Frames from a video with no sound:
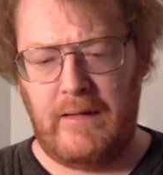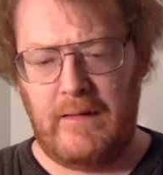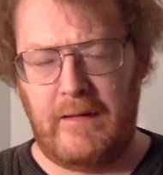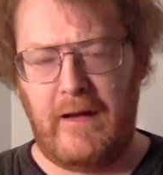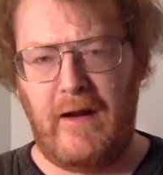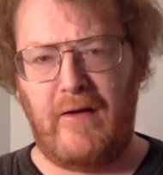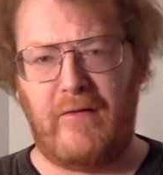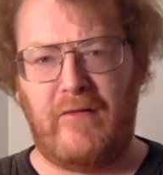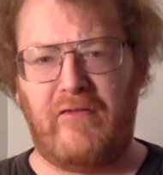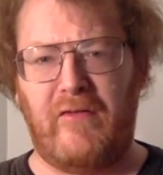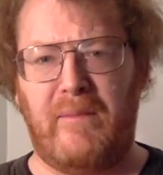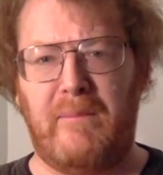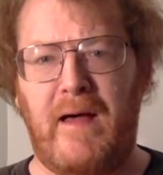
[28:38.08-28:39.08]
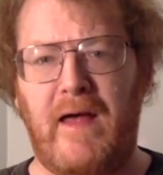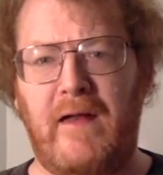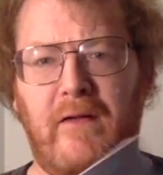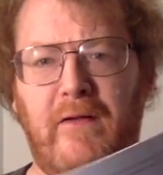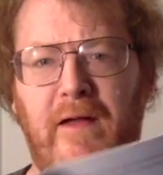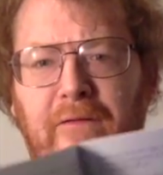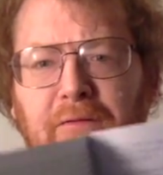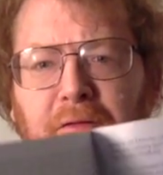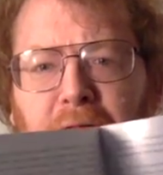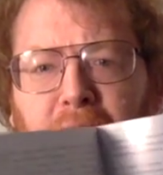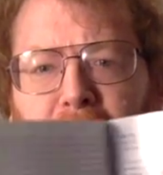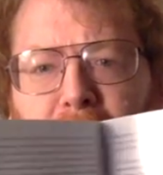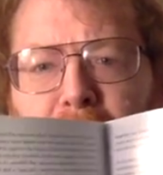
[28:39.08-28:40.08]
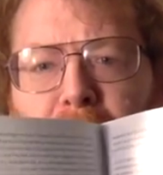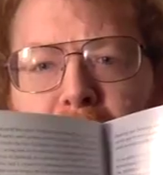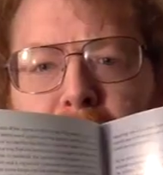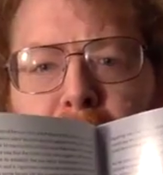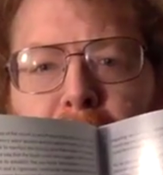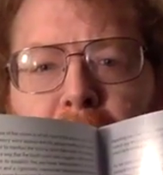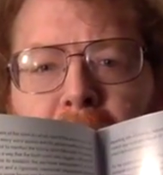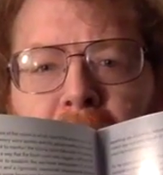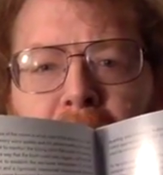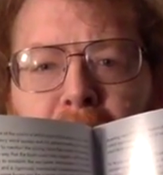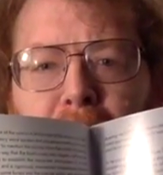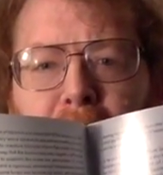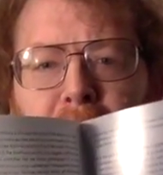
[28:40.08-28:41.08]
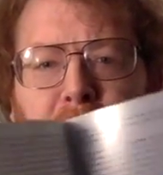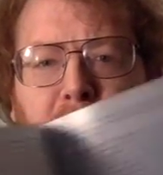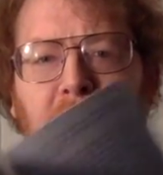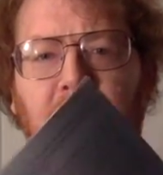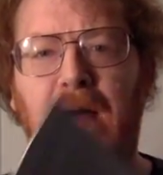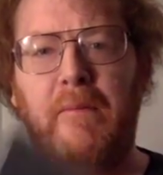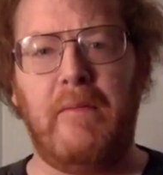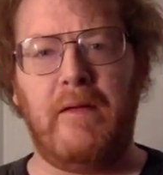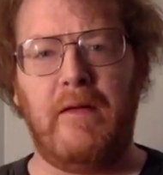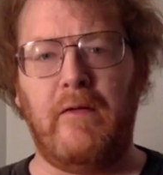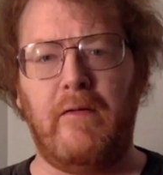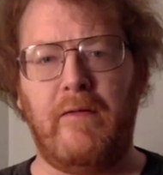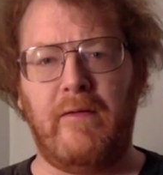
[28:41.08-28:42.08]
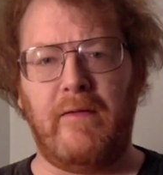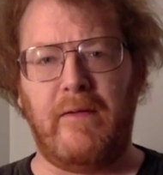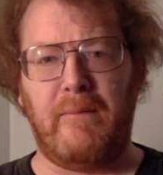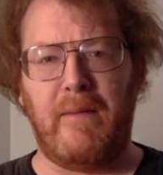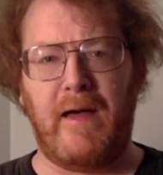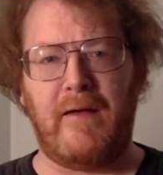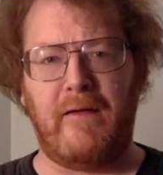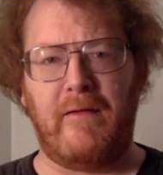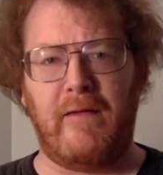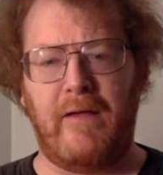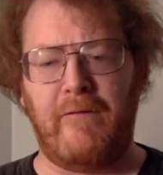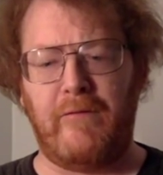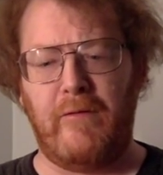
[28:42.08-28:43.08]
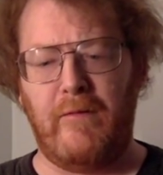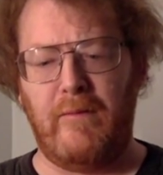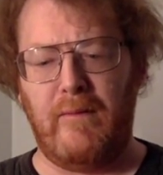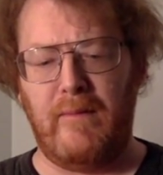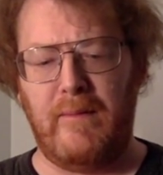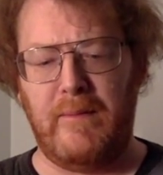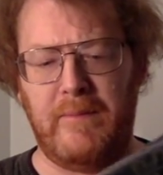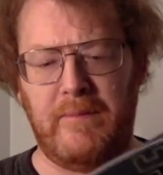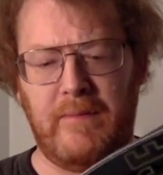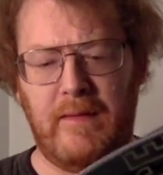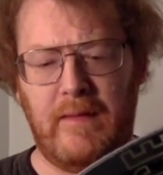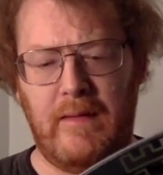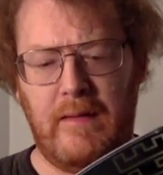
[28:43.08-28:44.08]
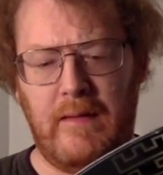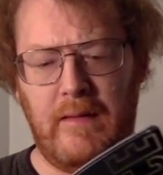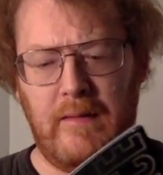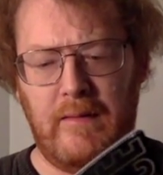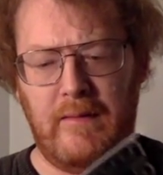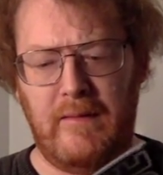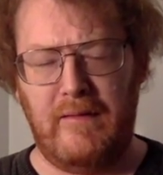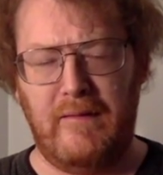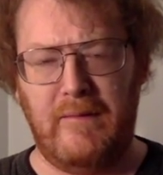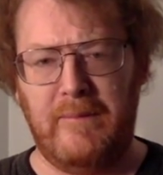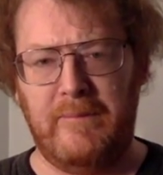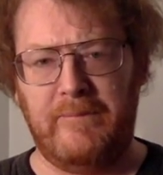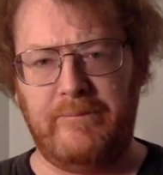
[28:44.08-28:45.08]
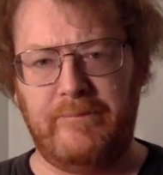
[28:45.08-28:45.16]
characters are modeled after uh, the mom. You know, they're modeled after um, um,